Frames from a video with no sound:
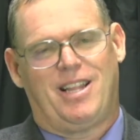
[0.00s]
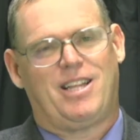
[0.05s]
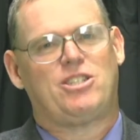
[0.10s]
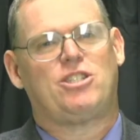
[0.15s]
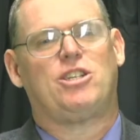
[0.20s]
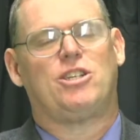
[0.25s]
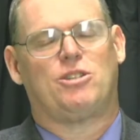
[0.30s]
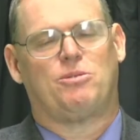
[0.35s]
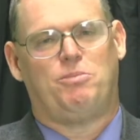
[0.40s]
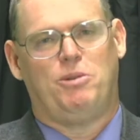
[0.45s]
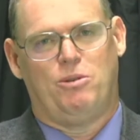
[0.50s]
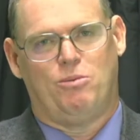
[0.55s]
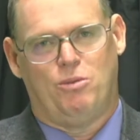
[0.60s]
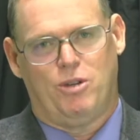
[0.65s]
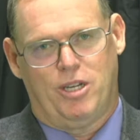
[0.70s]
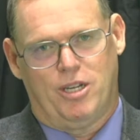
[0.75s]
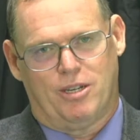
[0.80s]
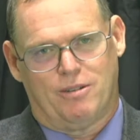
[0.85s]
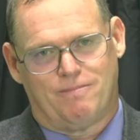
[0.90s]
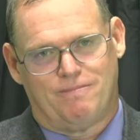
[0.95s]
let's just be
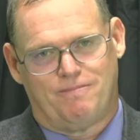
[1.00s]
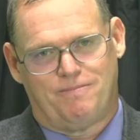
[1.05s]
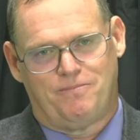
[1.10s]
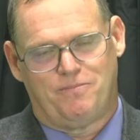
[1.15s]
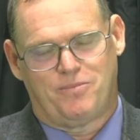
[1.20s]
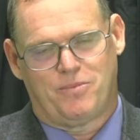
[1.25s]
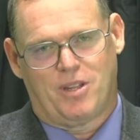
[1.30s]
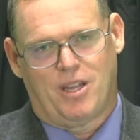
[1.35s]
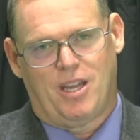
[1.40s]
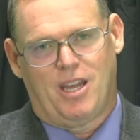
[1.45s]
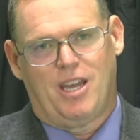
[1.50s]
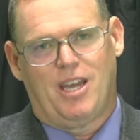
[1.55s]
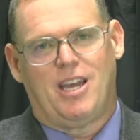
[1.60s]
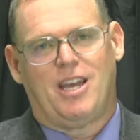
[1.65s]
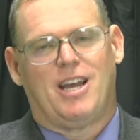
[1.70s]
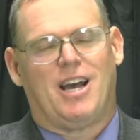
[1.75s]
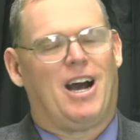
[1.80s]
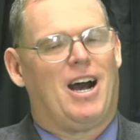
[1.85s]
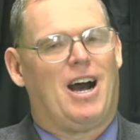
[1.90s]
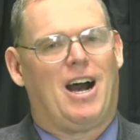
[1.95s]
real.
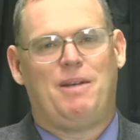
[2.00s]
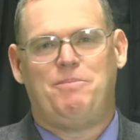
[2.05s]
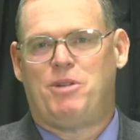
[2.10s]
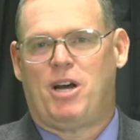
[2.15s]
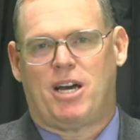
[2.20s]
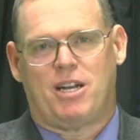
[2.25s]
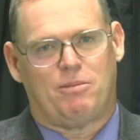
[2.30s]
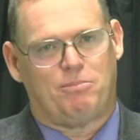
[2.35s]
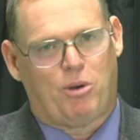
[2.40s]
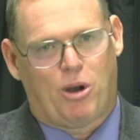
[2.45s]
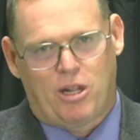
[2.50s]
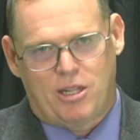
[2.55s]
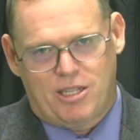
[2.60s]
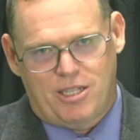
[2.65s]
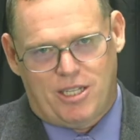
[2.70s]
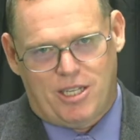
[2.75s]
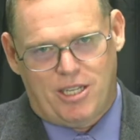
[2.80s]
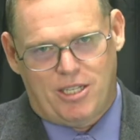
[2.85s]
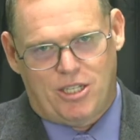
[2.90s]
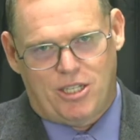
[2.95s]
I'm not a
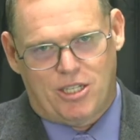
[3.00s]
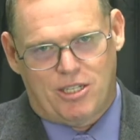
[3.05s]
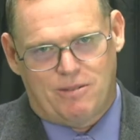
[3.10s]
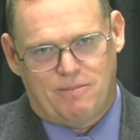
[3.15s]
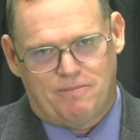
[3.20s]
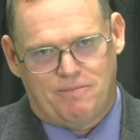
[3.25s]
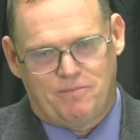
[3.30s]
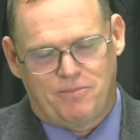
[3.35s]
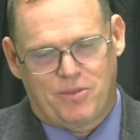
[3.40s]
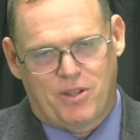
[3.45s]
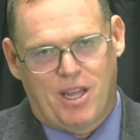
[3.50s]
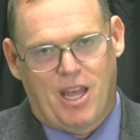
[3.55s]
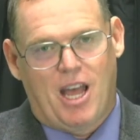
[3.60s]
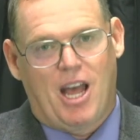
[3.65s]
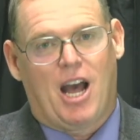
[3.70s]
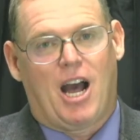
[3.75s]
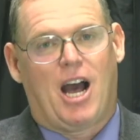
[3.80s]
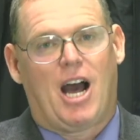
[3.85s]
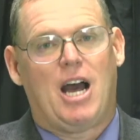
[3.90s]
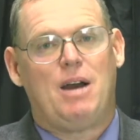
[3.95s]
politician.
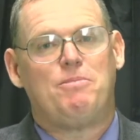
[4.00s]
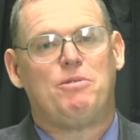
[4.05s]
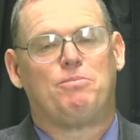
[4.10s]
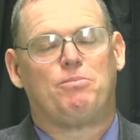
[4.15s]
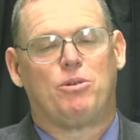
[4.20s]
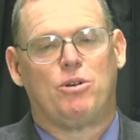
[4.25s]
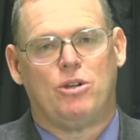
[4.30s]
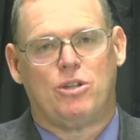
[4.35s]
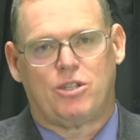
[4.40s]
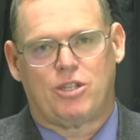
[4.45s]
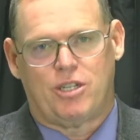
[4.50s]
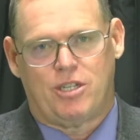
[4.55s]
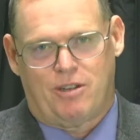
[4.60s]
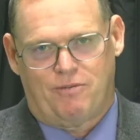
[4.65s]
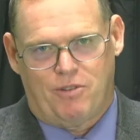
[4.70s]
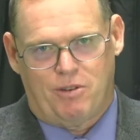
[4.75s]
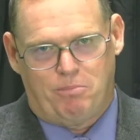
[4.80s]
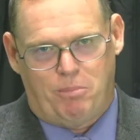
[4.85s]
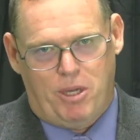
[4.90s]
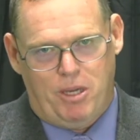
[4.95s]
I'm a
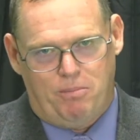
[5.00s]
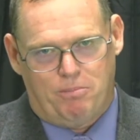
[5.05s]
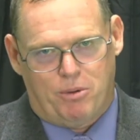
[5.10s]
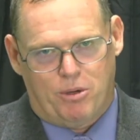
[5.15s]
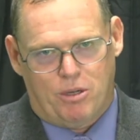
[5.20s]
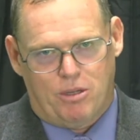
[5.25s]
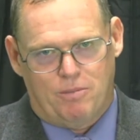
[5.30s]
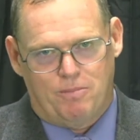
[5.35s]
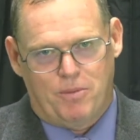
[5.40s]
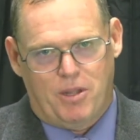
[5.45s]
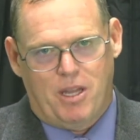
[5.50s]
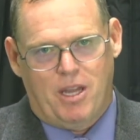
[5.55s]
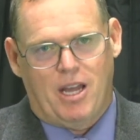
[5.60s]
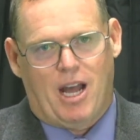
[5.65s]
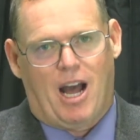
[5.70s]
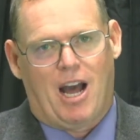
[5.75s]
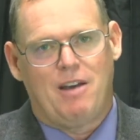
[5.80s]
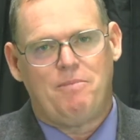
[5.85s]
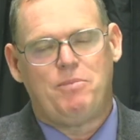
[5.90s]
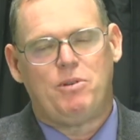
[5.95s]
person of the people.
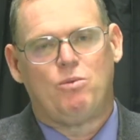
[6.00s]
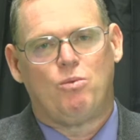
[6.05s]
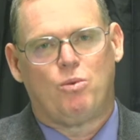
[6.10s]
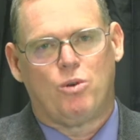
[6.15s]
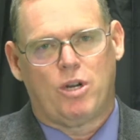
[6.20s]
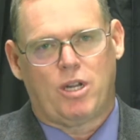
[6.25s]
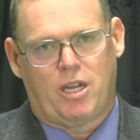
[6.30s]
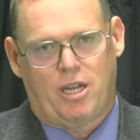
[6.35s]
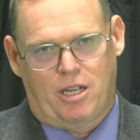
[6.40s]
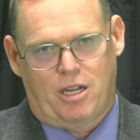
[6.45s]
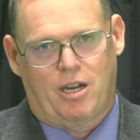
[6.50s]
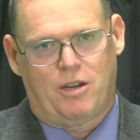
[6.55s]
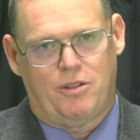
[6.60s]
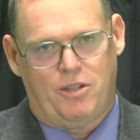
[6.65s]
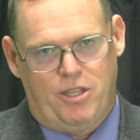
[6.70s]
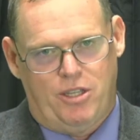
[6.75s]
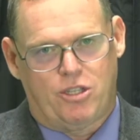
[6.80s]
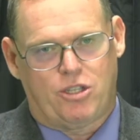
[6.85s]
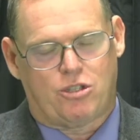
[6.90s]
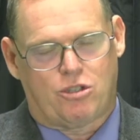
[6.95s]
I've been working
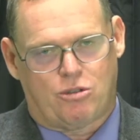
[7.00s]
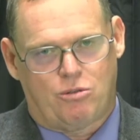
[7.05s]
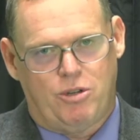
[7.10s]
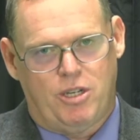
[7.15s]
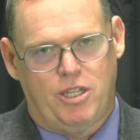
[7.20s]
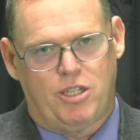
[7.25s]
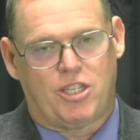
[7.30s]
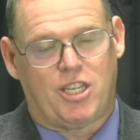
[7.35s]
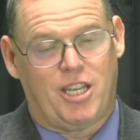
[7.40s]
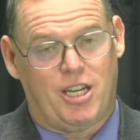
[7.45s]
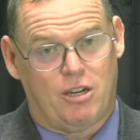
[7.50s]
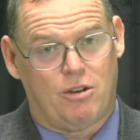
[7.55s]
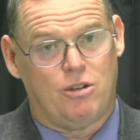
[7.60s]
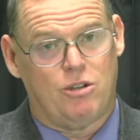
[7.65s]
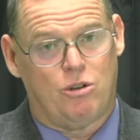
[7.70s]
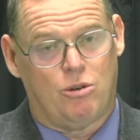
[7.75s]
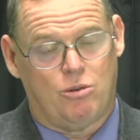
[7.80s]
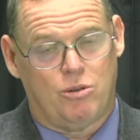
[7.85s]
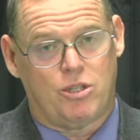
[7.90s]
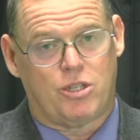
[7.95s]
on these streets
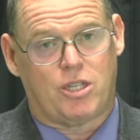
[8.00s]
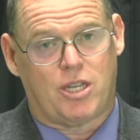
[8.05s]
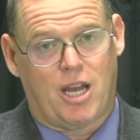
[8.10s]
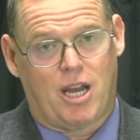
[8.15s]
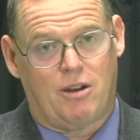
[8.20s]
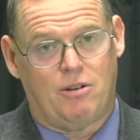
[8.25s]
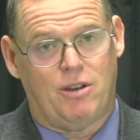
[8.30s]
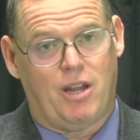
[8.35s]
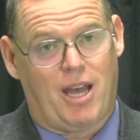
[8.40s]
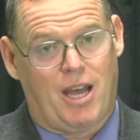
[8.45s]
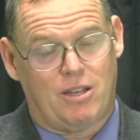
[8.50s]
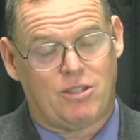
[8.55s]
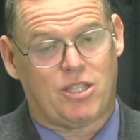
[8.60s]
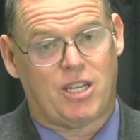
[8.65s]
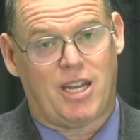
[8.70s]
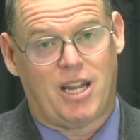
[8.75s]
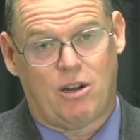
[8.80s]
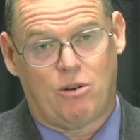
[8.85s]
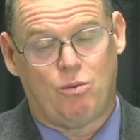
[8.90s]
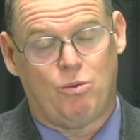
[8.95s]
here in Owen Sound
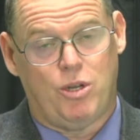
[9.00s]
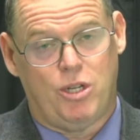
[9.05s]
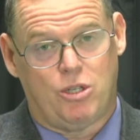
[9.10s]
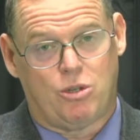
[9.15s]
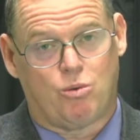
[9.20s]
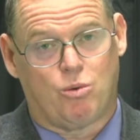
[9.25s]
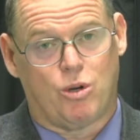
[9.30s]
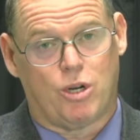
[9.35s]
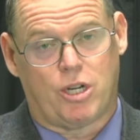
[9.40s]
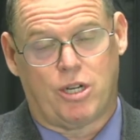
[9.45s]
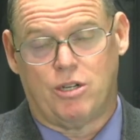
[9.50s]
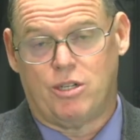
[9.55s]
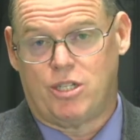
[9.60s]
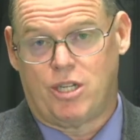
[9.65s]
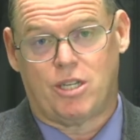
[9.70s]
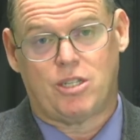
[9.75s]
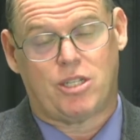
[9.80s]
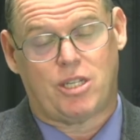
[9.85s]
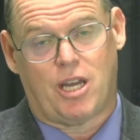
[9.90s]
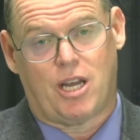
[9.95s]
as an outreach worker
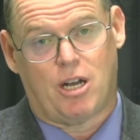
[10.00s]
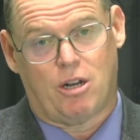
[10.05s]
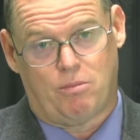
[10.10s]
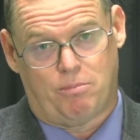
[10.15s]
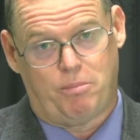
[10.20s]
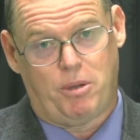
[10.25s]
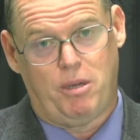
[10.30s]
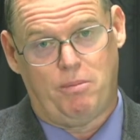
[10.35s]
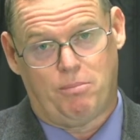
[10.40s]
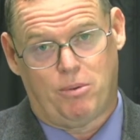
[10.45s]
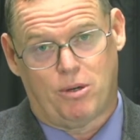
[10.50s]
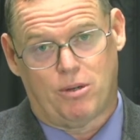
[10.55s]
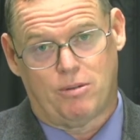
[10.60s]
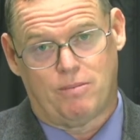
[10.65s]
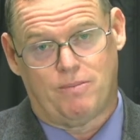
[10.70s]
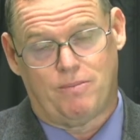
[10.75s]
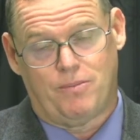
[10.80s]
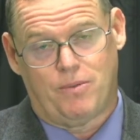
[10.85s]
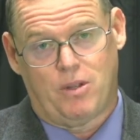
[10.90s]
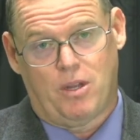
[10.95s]
just to help
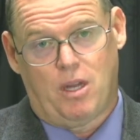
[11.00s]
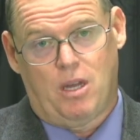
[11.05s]
people.